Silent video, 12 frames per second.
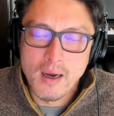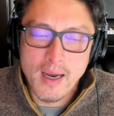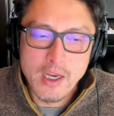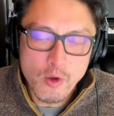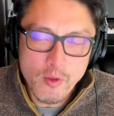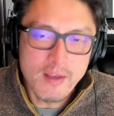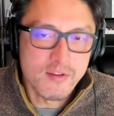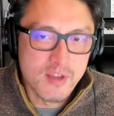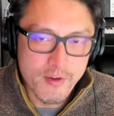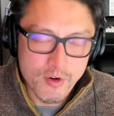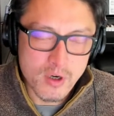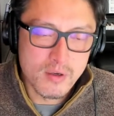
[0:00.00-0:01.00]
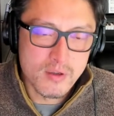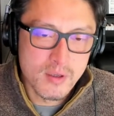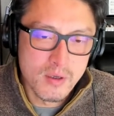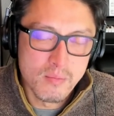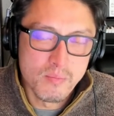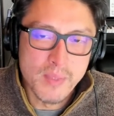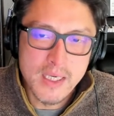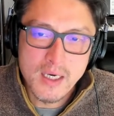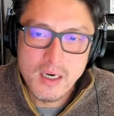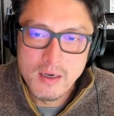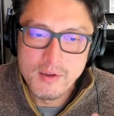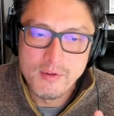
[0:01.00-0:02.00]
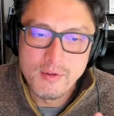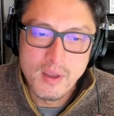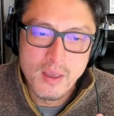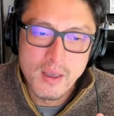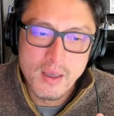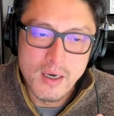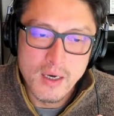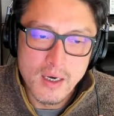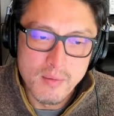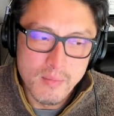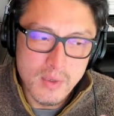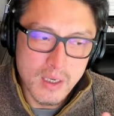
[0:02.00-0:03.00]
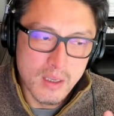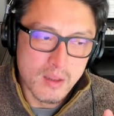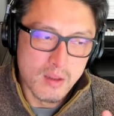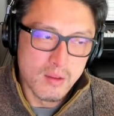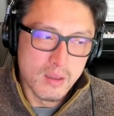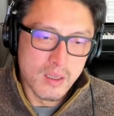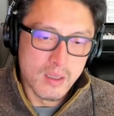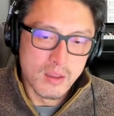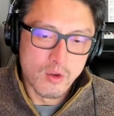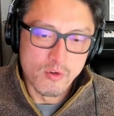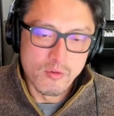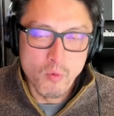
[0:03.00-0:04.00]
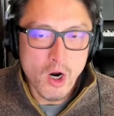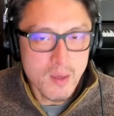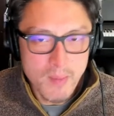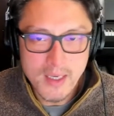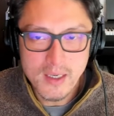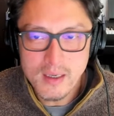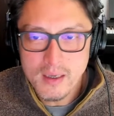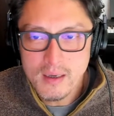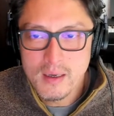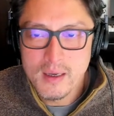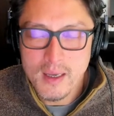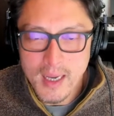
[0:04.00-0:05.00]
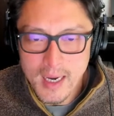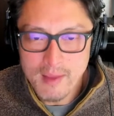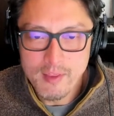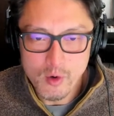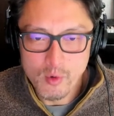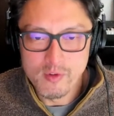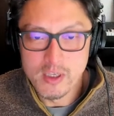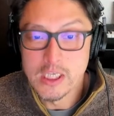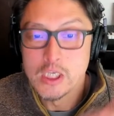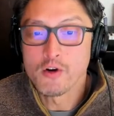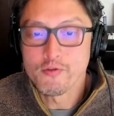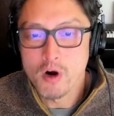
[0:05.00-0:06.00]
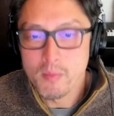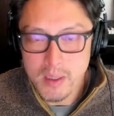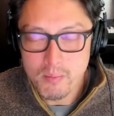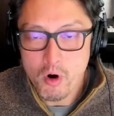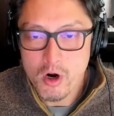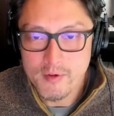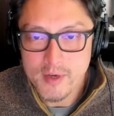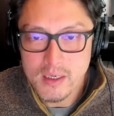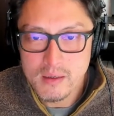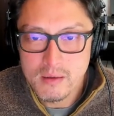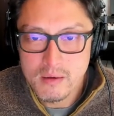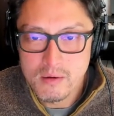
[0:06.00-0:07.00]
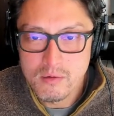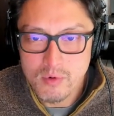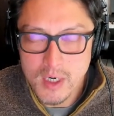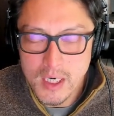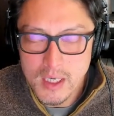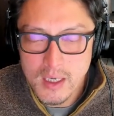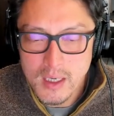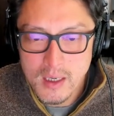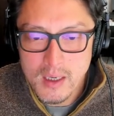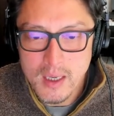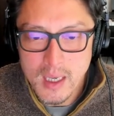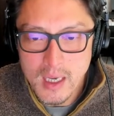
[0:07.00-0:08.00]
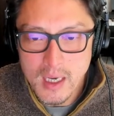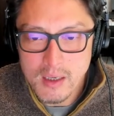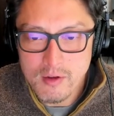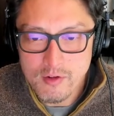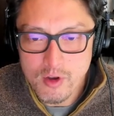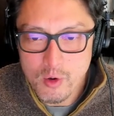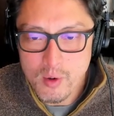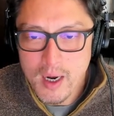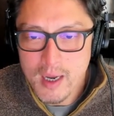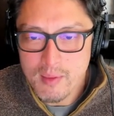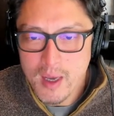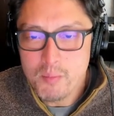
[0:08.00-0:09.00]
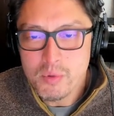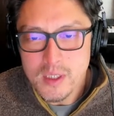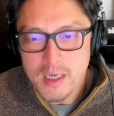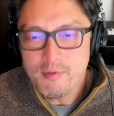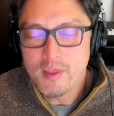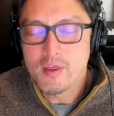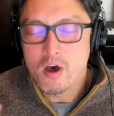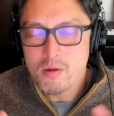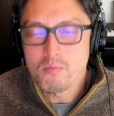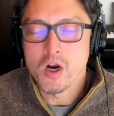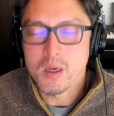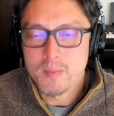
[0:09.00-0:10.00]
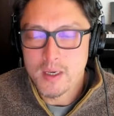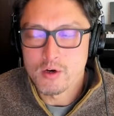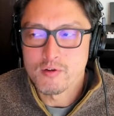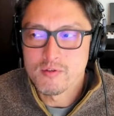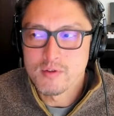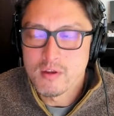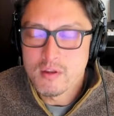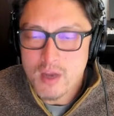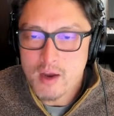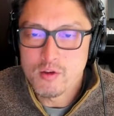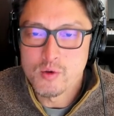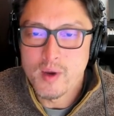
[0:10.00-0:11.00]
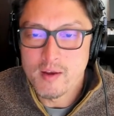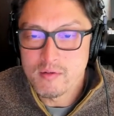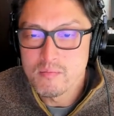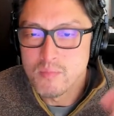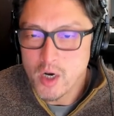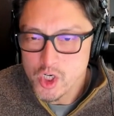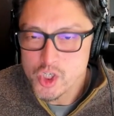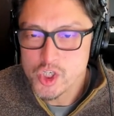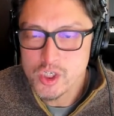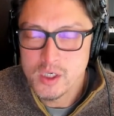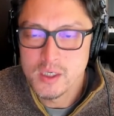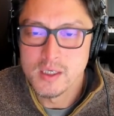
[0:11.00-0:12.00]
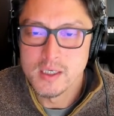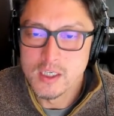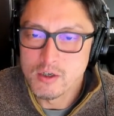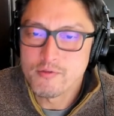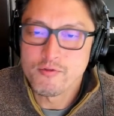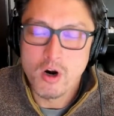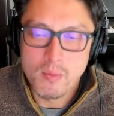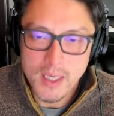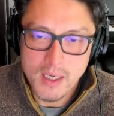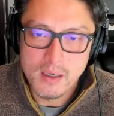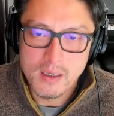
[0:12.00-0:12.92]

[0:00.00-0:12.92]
do think it's different because there was market making and there was a yield farming part of it, right? And so I believe that the other market makers did not do as much yield farming